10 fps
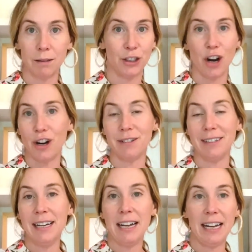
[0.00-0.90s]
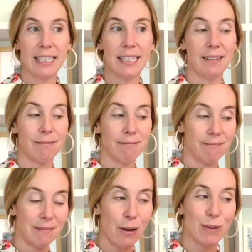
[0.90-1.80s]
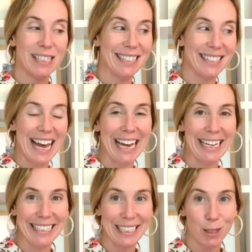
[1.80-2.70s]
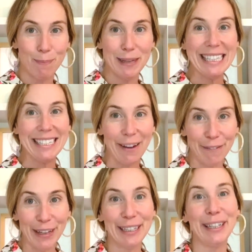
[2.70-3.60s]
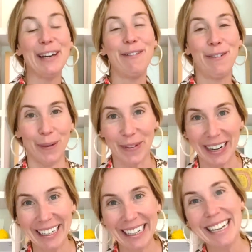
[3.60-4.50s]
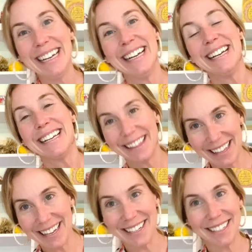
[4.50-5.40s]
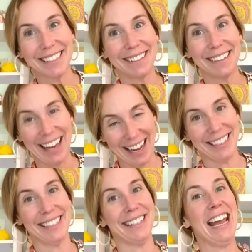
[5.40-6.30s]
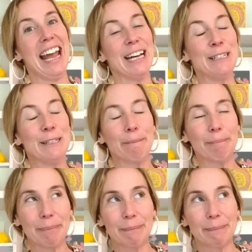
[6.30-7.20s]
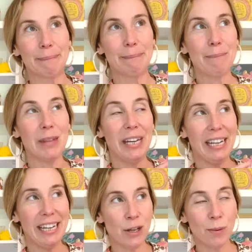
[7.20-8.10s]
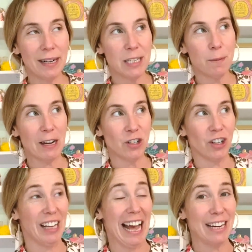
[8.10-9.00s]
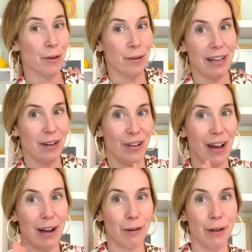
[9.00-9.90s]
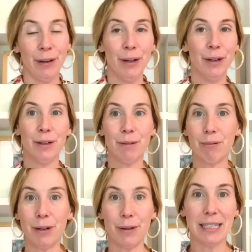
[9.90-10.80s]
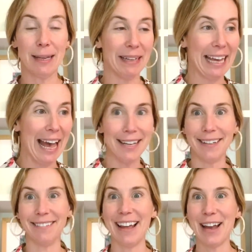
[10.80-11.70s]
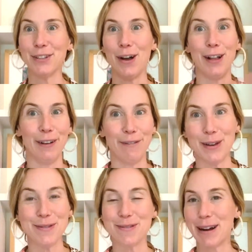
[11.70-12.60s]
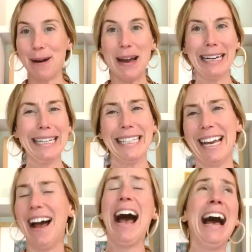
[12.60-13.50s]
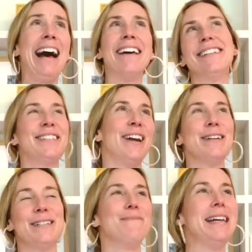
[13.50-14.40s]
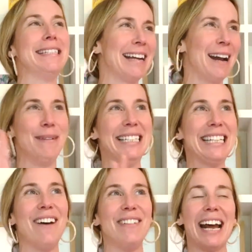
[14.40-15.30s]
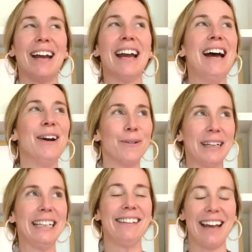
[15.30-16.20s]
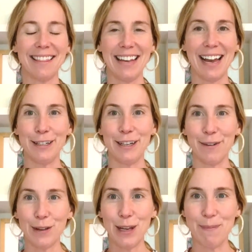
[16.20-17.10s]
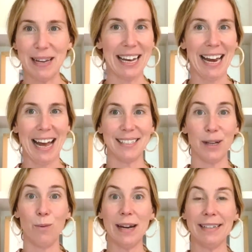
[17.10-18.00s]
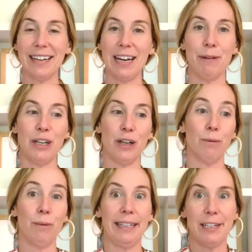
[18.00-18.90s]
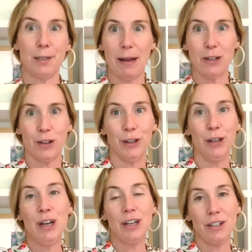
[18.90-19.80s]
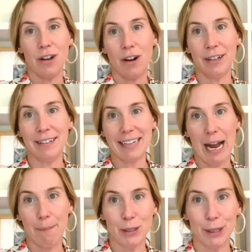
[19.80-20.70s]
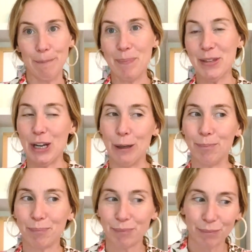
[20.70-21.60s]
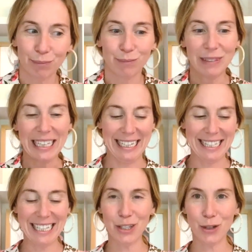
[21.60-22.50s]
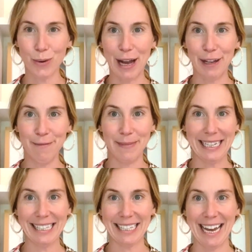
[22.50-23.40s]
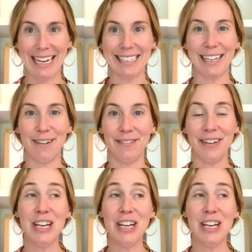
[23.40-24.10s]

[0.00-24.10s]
yarn. It was designed specifically for these kits and each one is special. I don't think I'll ever produce them again unless all of you come back and say, this yarn is amazing, I must have it. I really like the idea of keeping it as a one time a year really special yarn capsule. So it's these 12 mini skeins of